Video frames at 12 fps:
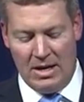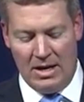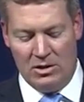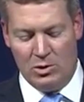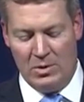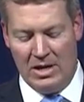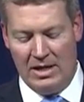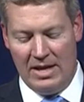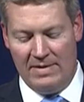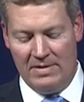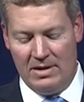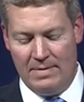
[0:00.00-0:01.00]
In
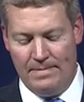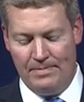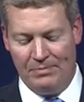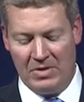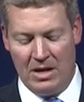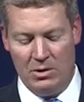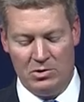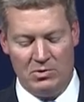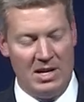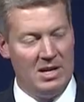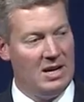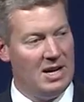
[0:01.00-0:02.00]
2011, he was
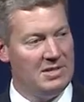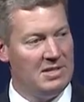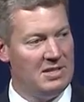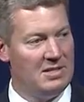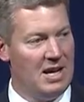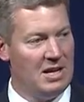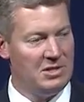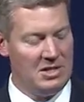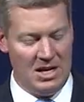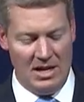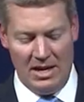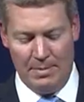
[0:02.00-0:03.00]
recognized as the
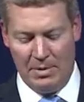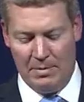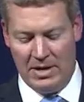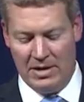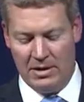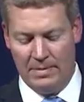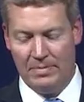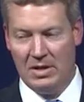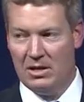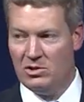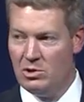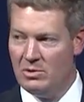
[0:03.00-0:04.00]
Outstanding Implementer.
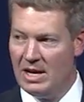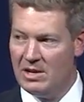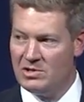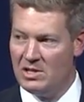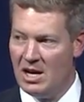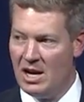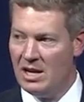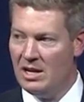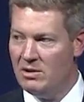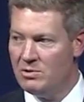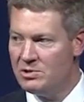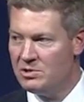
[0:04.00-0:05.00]
In 2009,
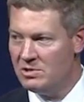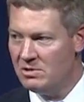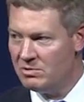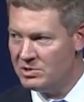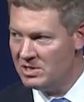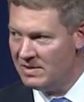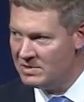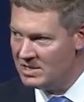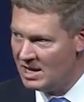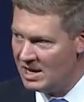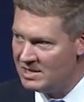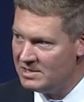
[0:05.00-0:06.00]
he received
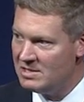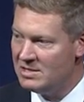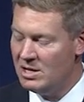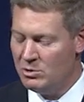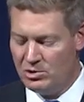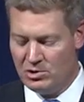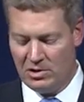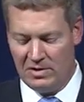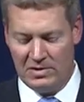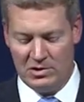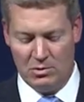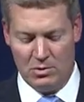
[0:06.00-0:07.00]
CII's Distinguished
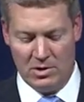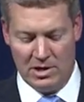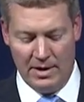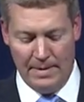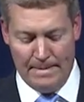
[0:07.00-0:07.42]
Service Award.